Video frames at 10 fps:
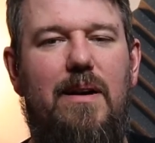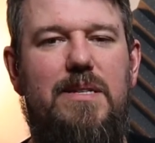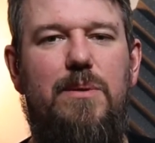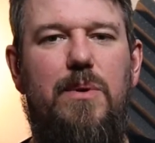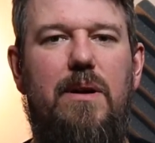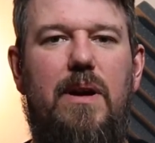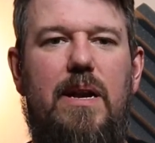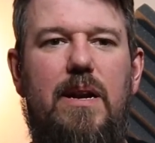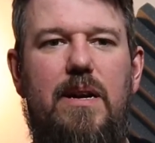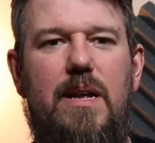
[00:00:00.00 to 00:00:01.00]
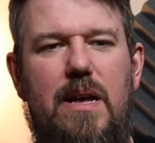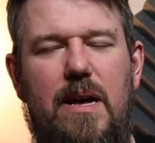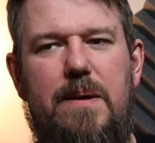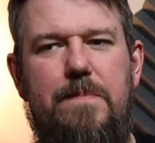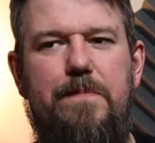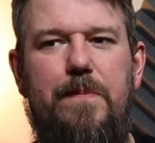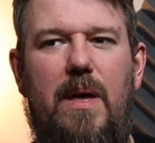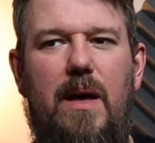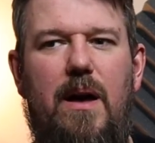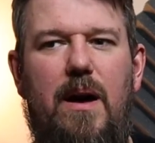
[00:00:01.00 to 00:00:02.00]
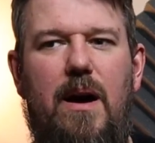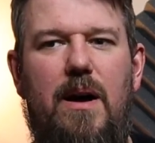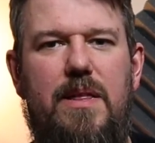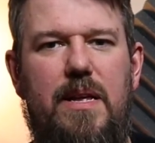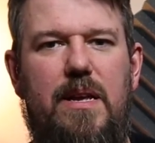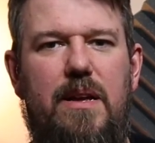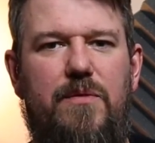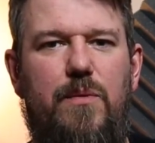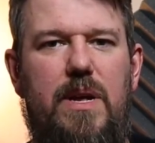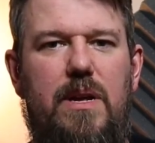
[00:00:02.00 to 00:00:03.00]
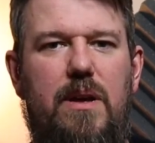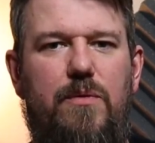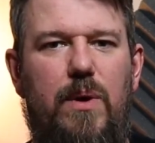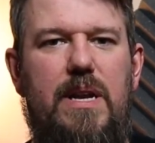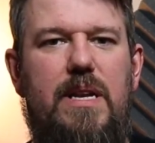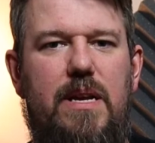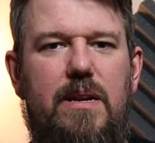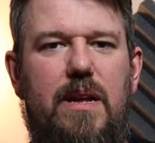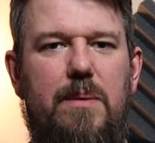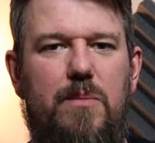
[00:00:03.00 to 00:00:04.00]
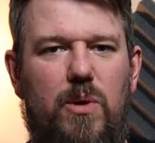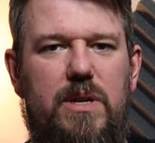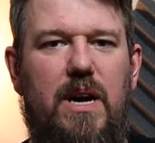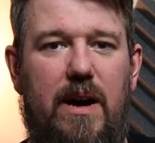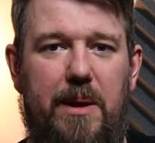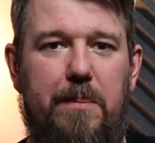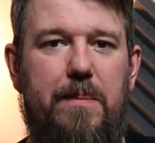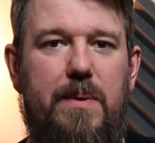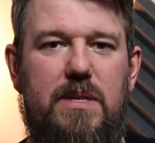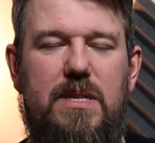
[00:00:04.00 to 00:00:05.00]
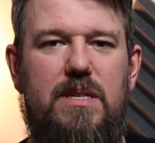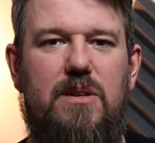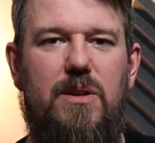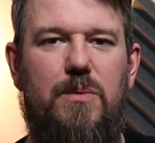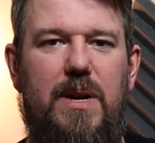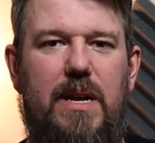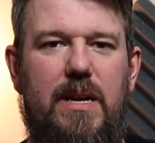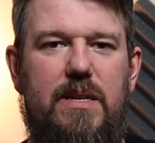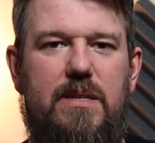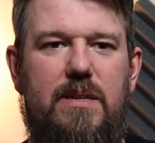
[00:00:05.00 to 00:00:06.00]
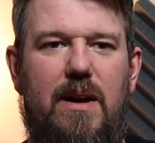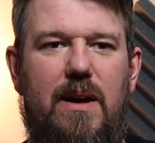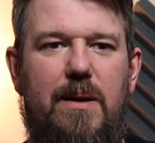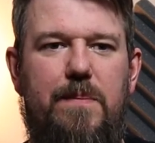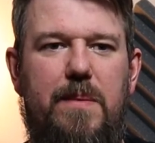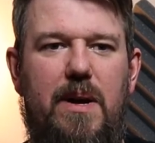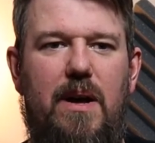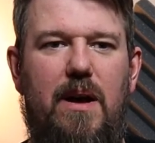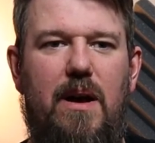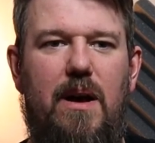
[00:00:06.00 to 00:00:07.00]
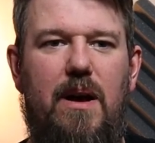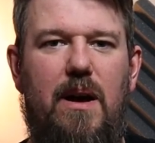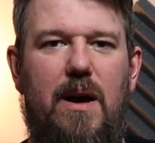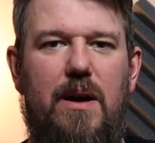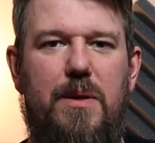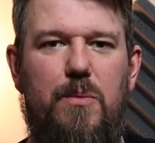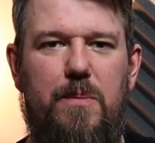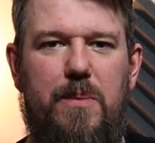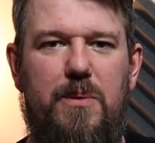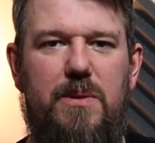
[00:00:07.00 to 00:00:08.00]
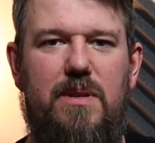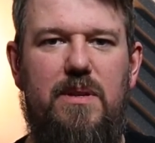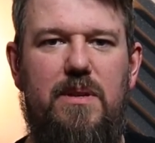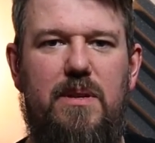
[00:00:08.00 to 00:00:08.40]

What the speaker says: I see what you're getting at. Yeah, I think if we did get more time, because that's all it really is. I think we're both